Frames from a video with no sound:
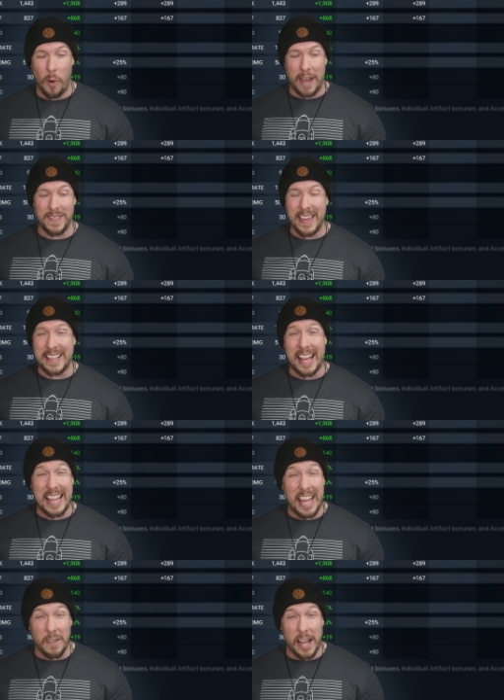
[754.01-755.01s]
I'd like
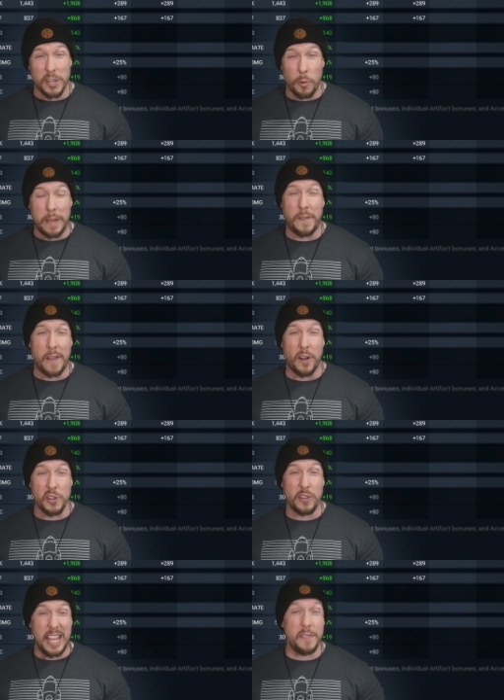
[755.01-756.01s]
that at
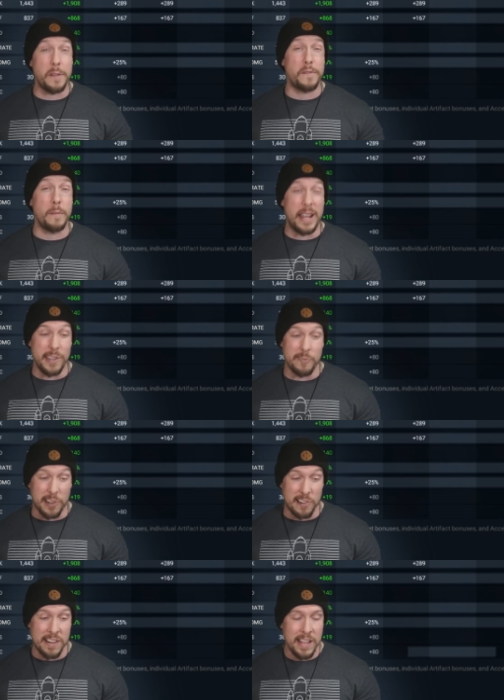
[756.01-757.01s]
2,500 even for my
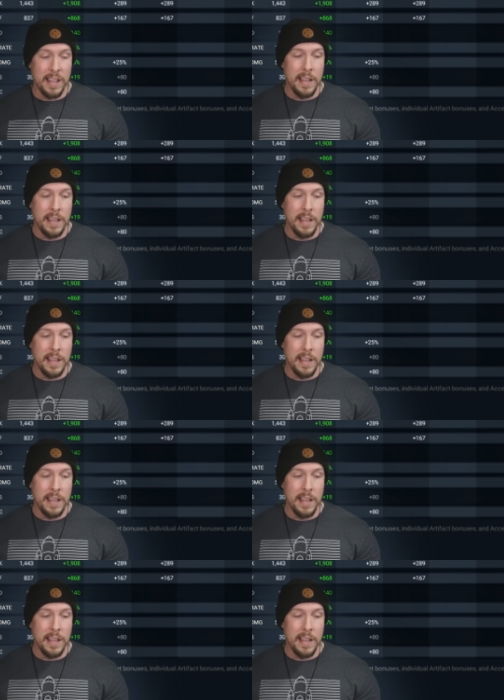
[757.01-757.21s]
nuker.